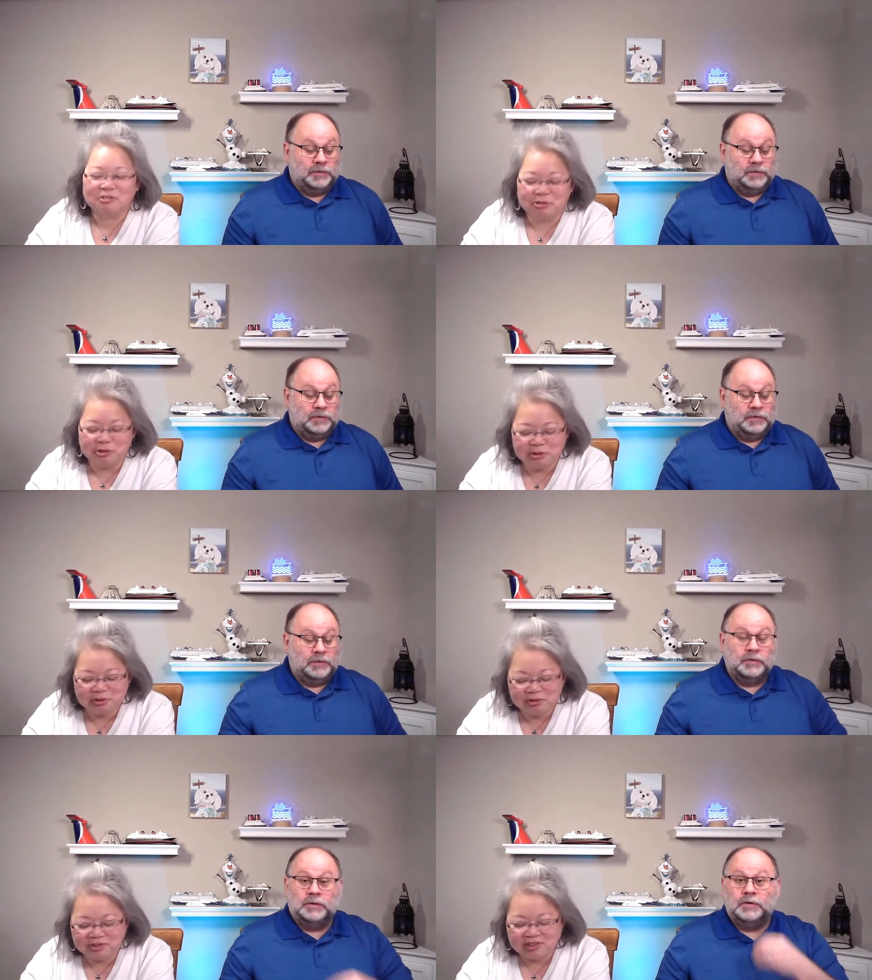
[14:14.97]

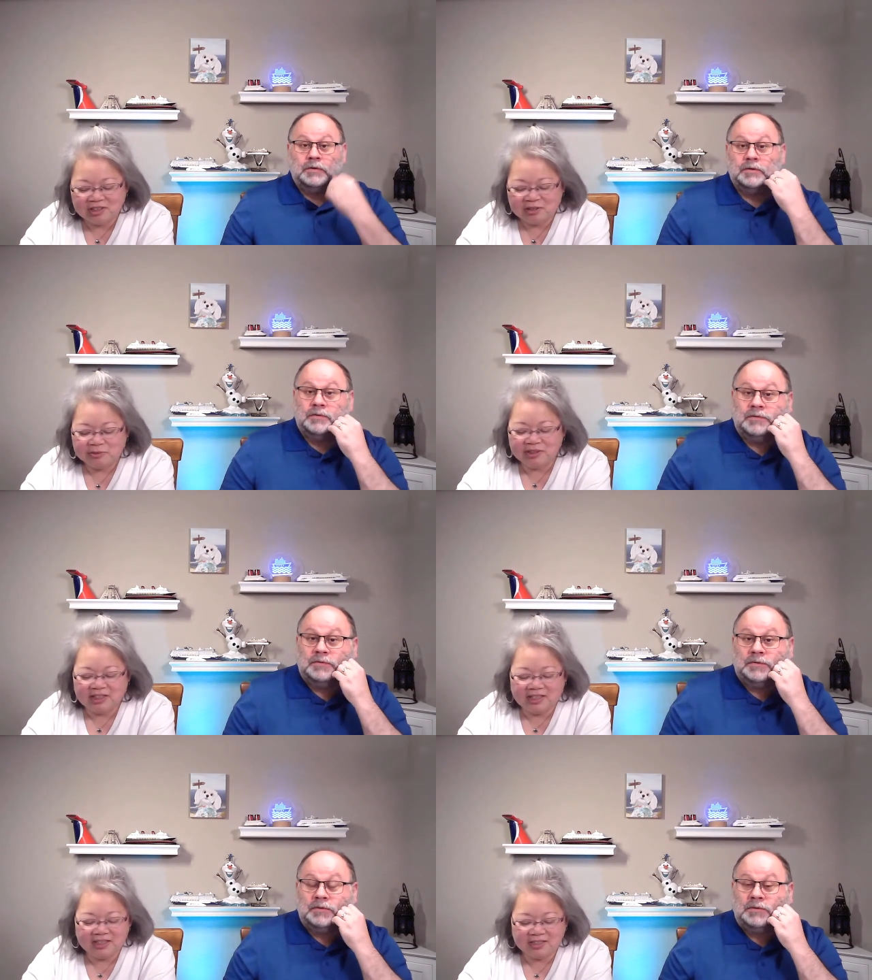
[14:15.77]

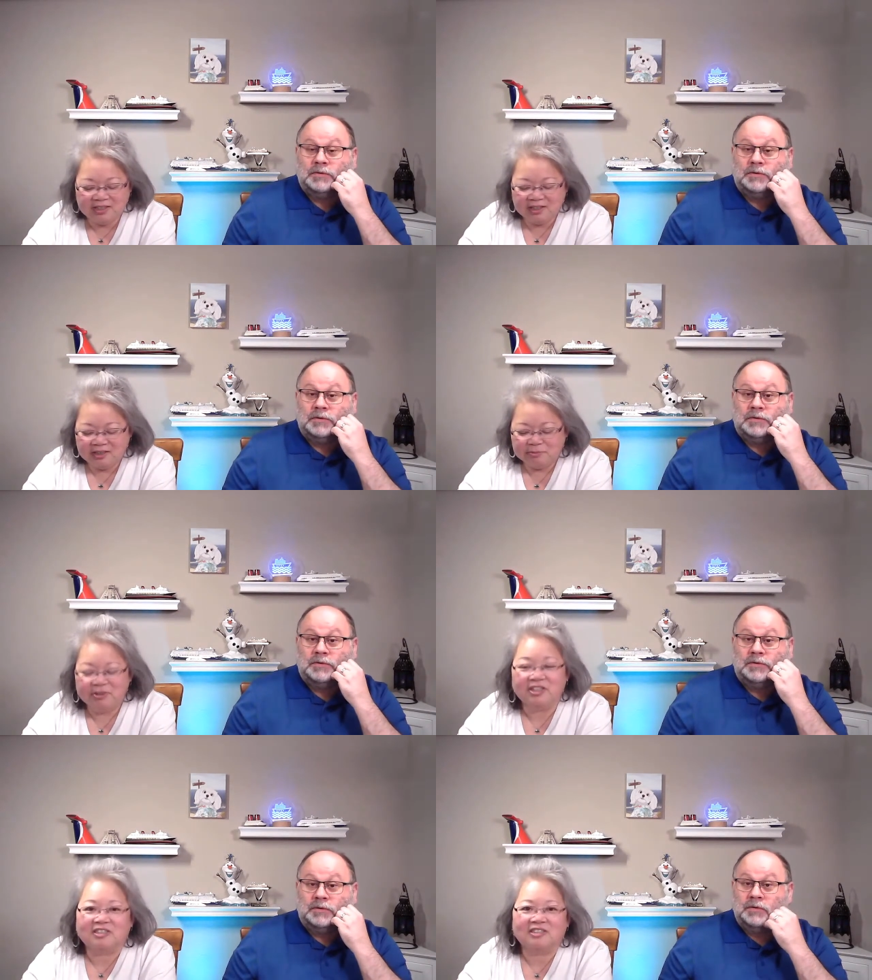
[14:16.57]
Speaker 1: cruise-related
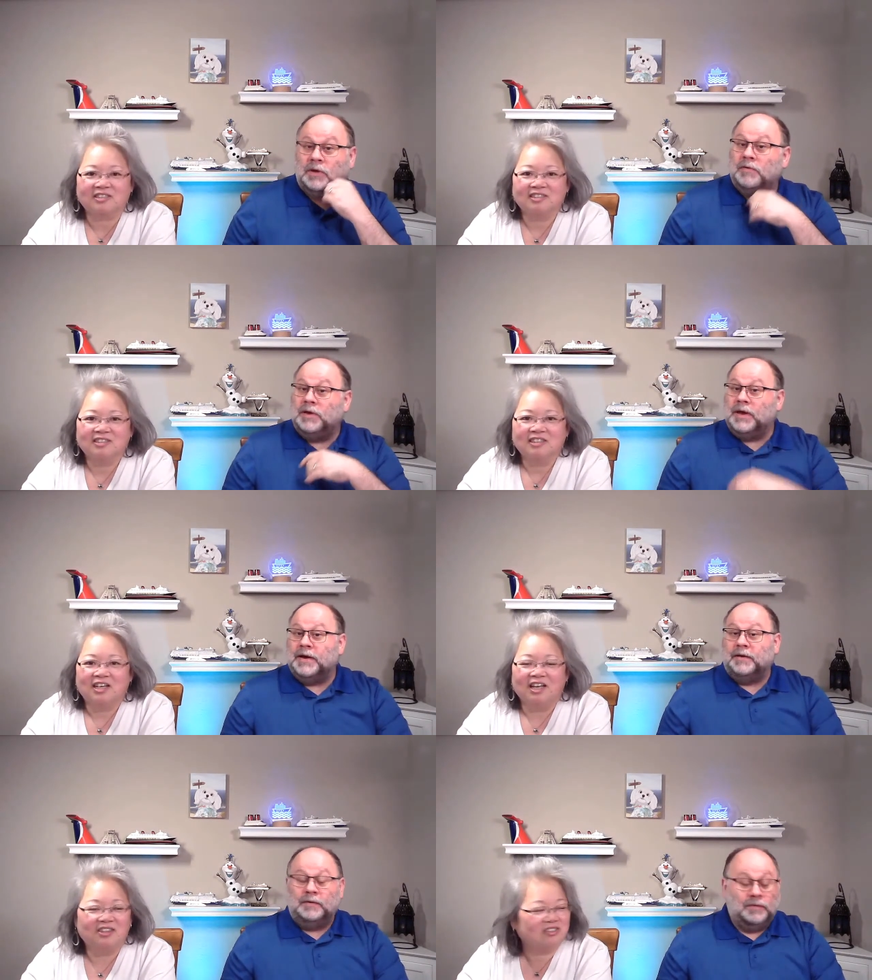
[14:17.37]
books. Oh, yeah.
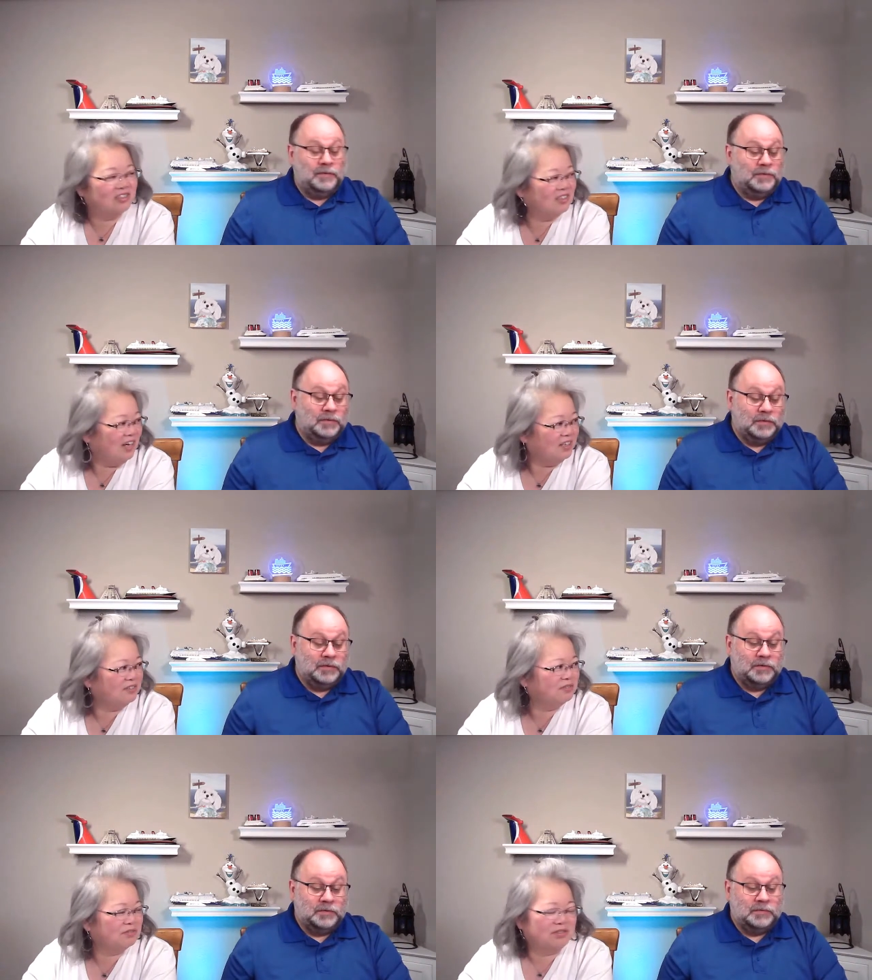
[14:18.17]
And there's a lot
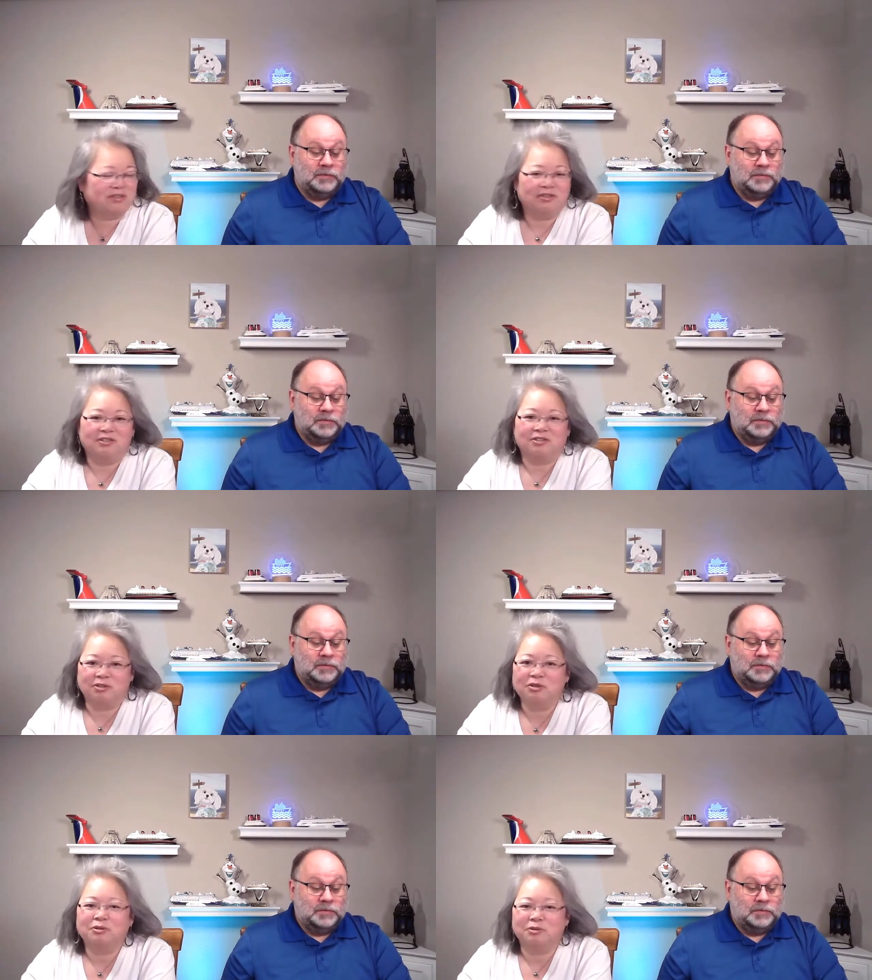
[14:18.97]
of
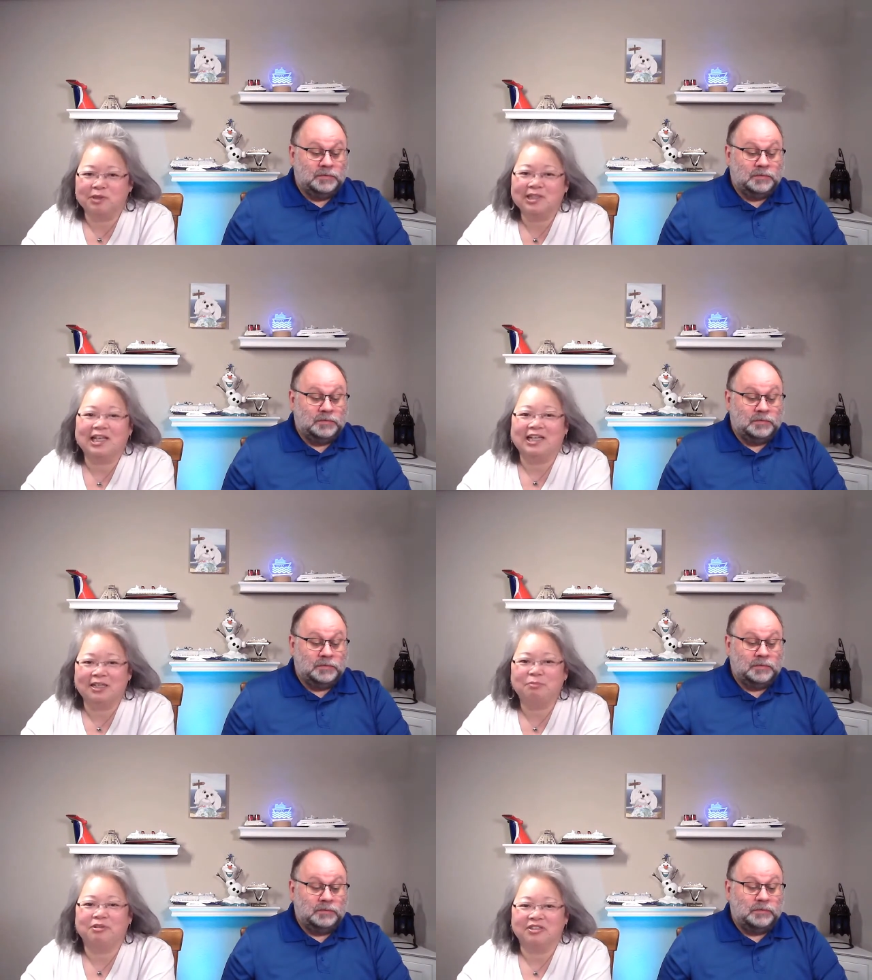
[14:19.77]

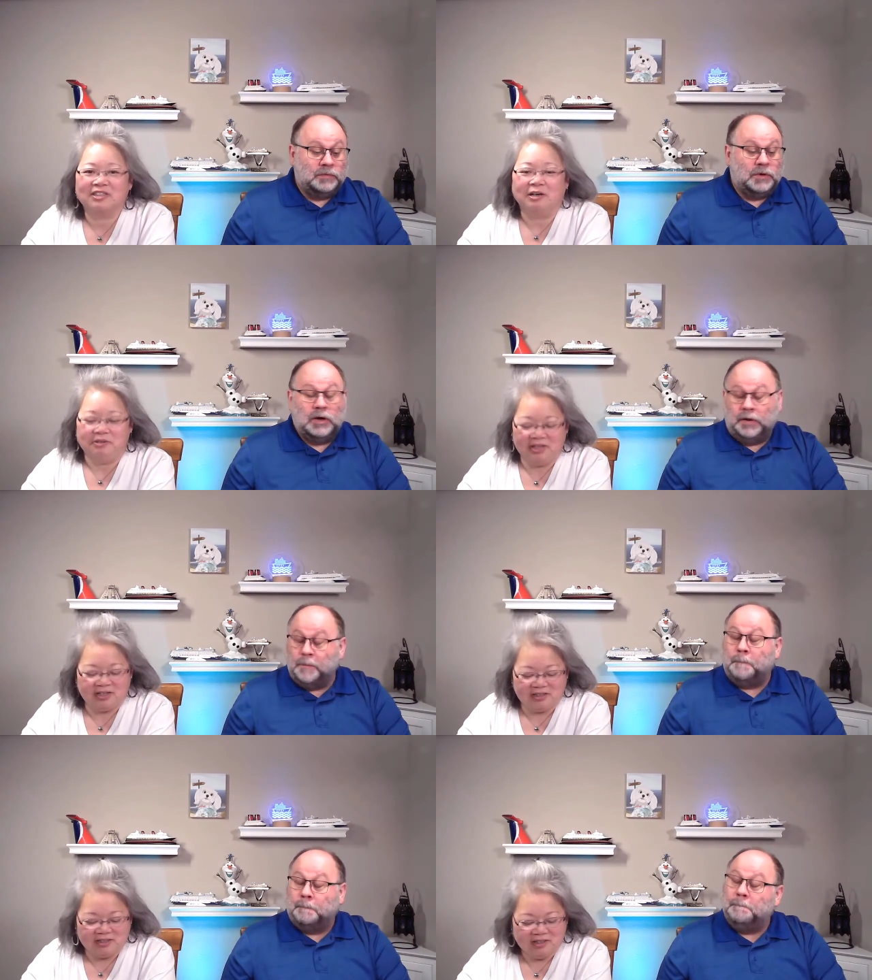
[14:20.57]
cruise-related books out
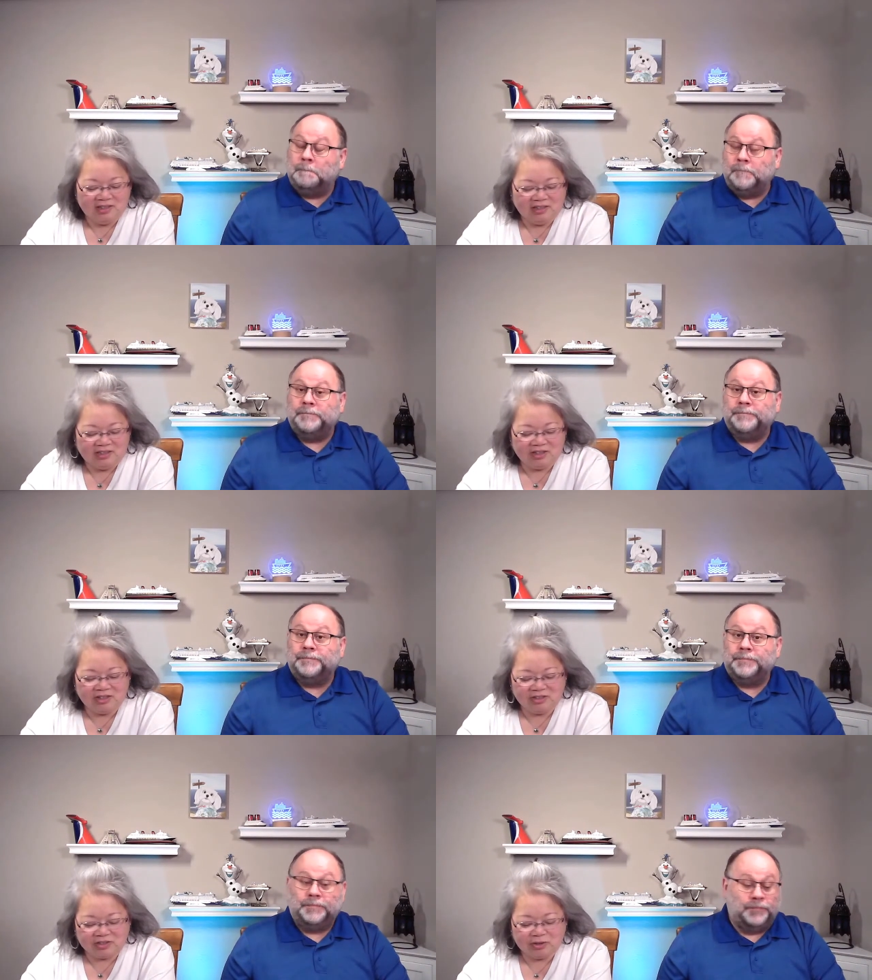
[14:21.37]
there. Mm-hmm.
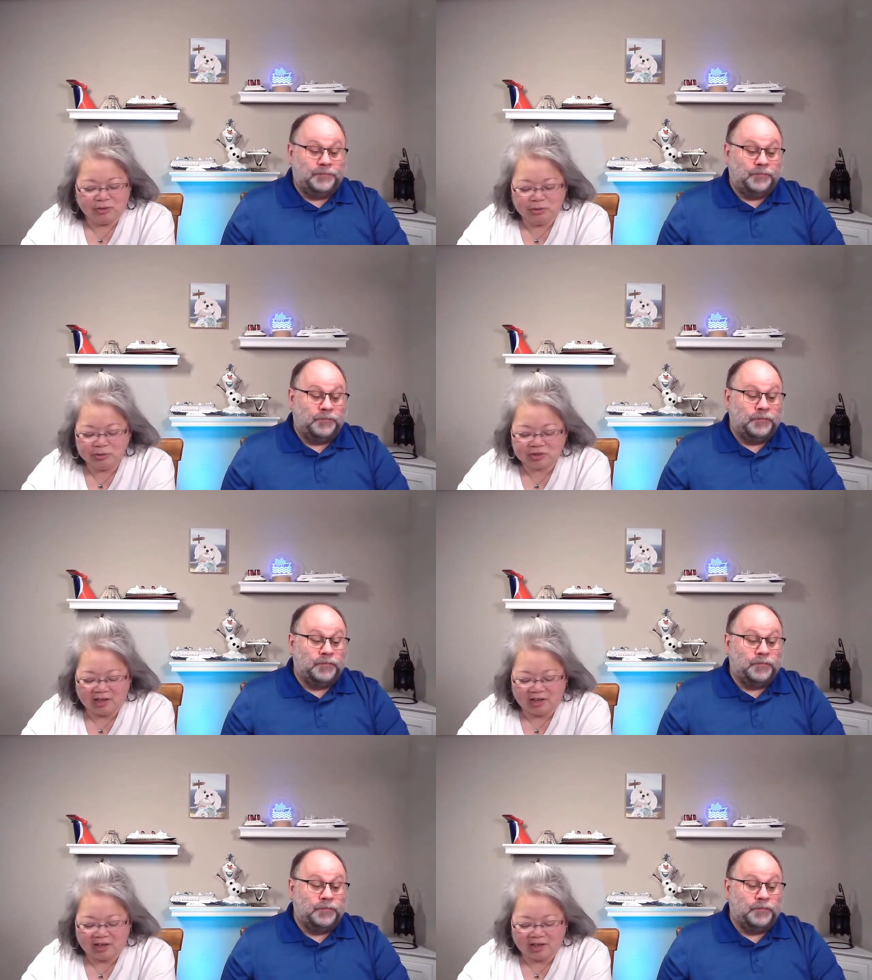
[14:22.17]
There's Cruise